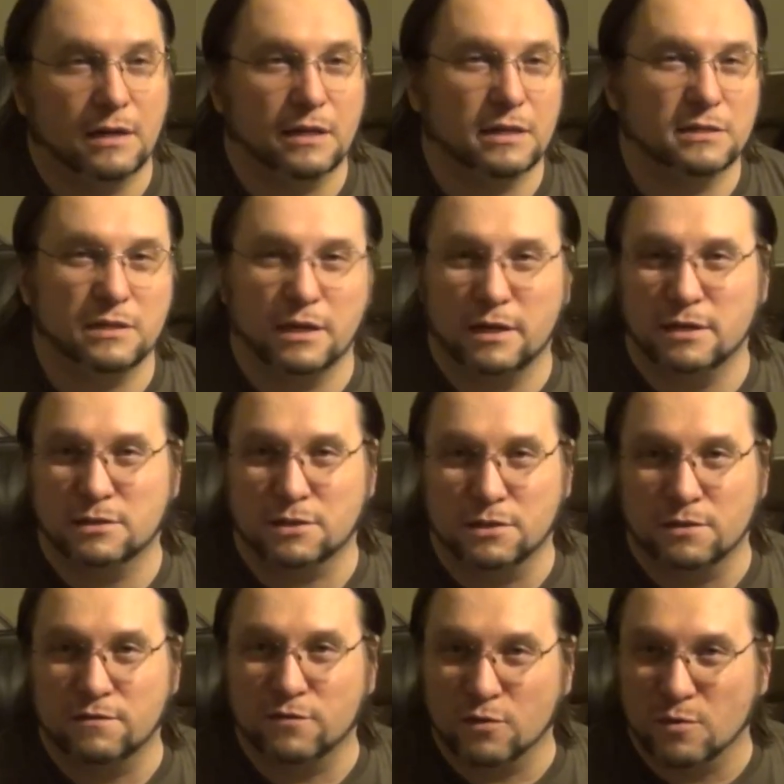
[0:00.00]
They say it's
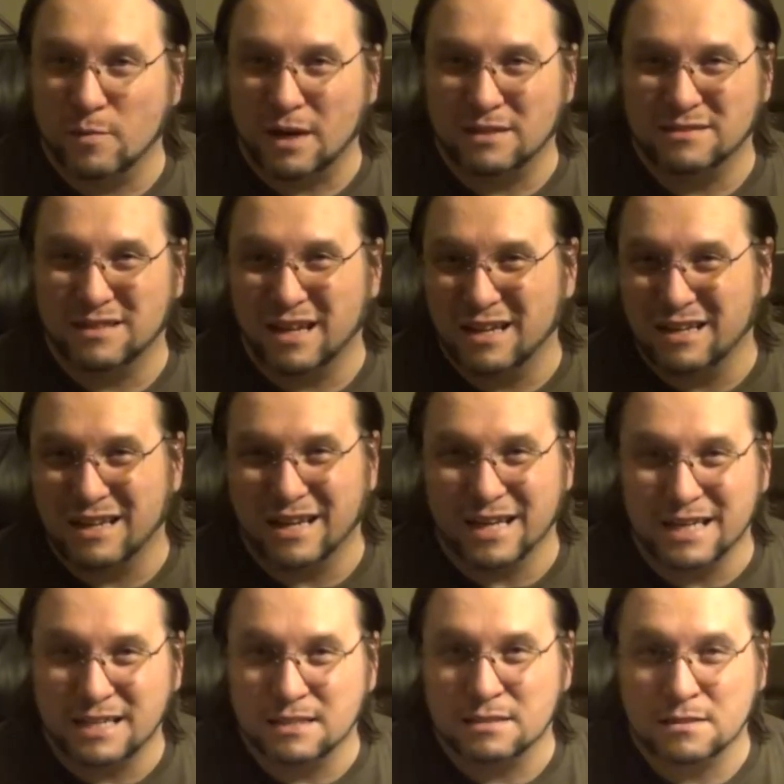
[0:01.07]
good for about 10
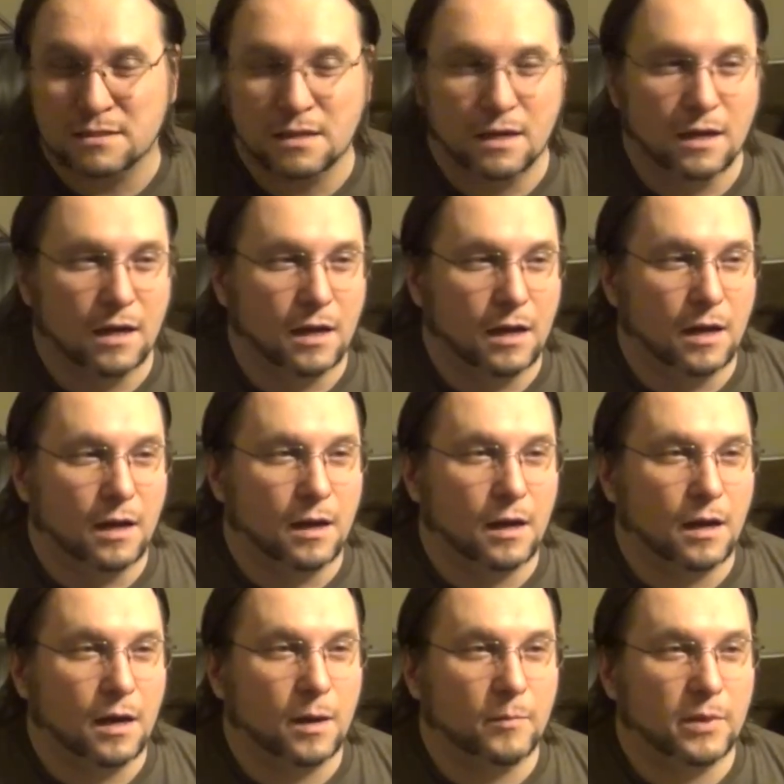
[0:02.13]
days,
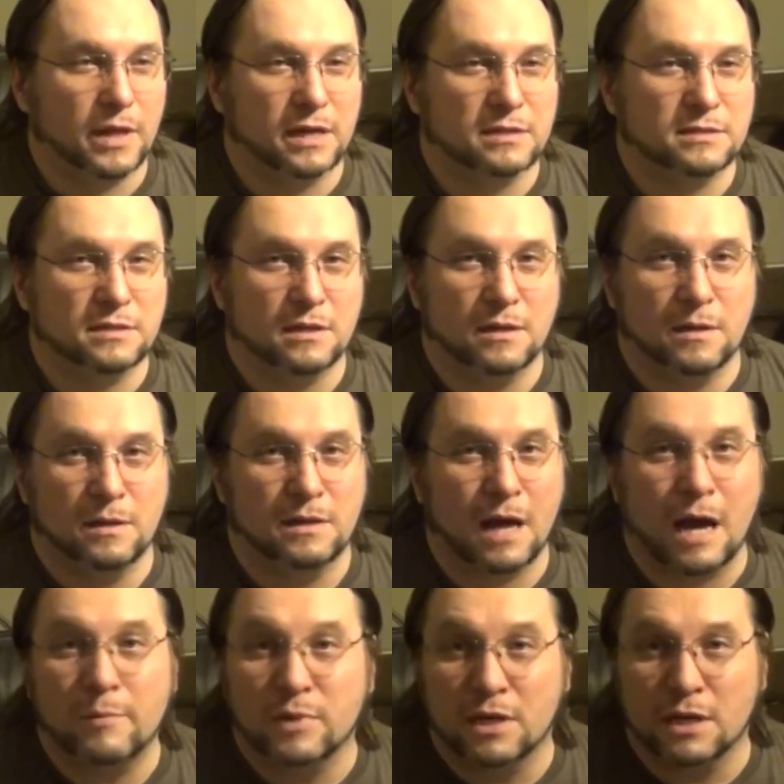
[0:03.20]
but that's
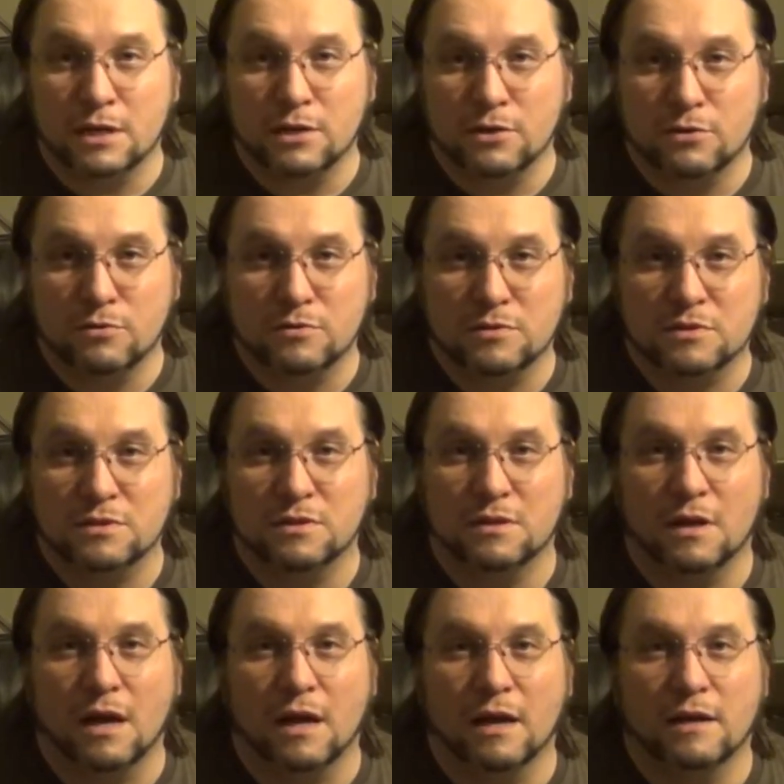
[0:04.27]
not being in use,
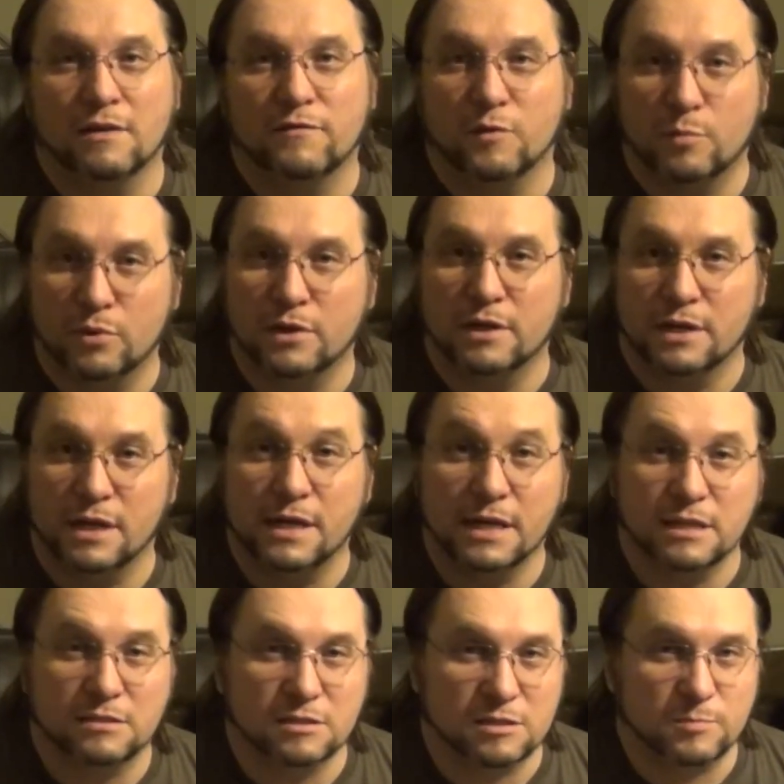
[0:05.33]
and if you put it in a
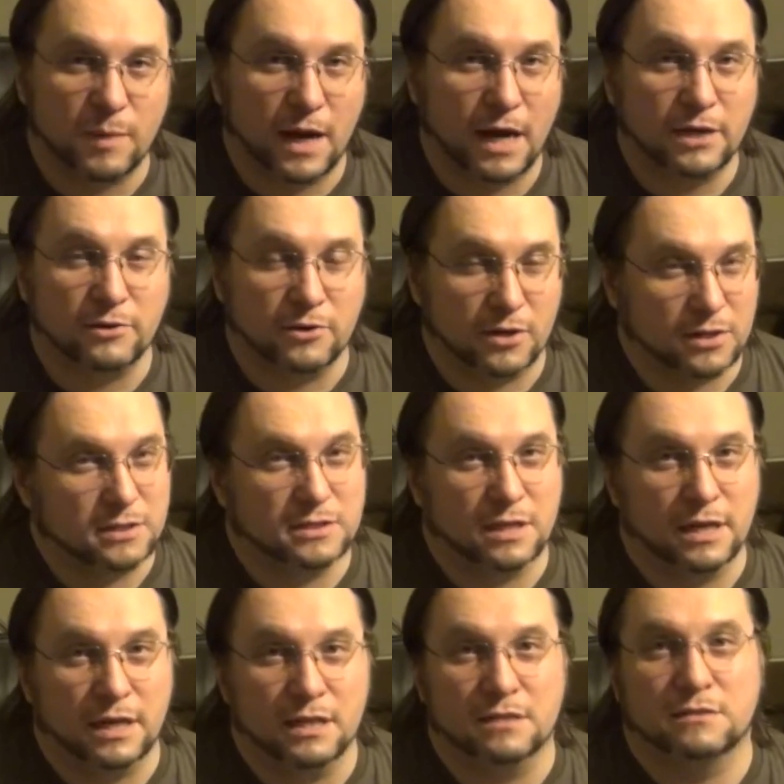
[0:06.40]
decent spot, you're at least
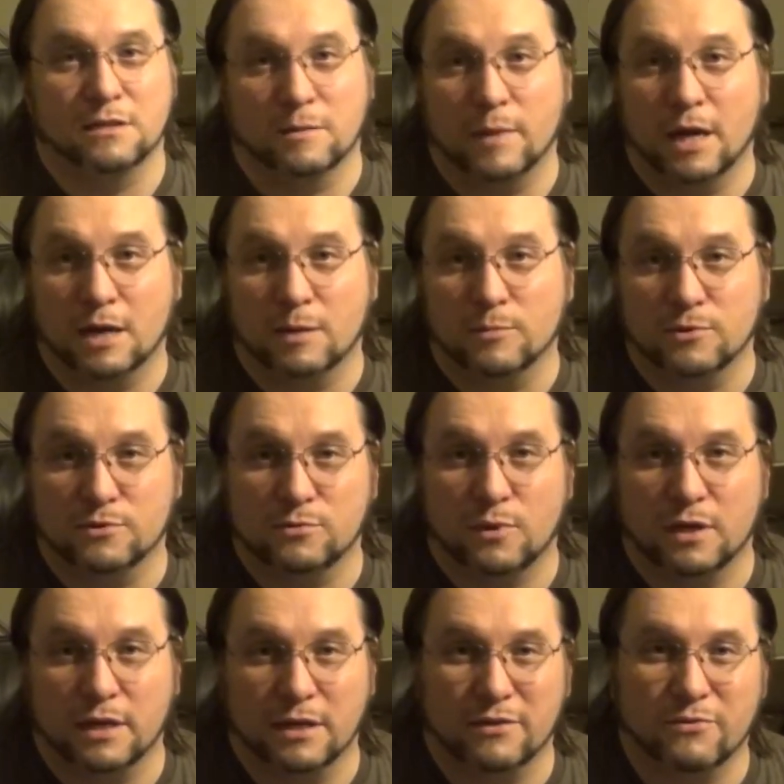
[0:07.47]
going to get some animals
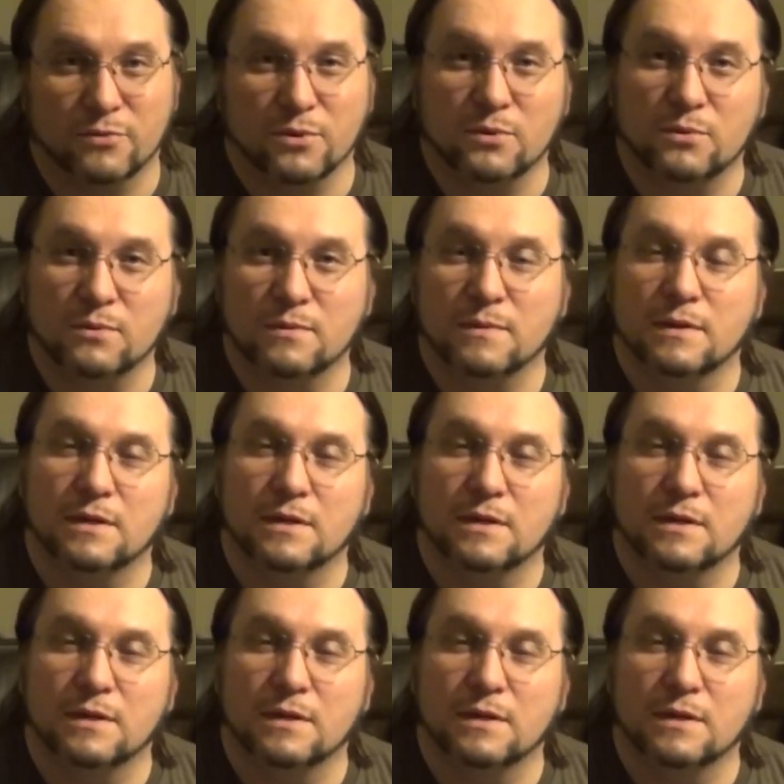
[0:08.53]
walking through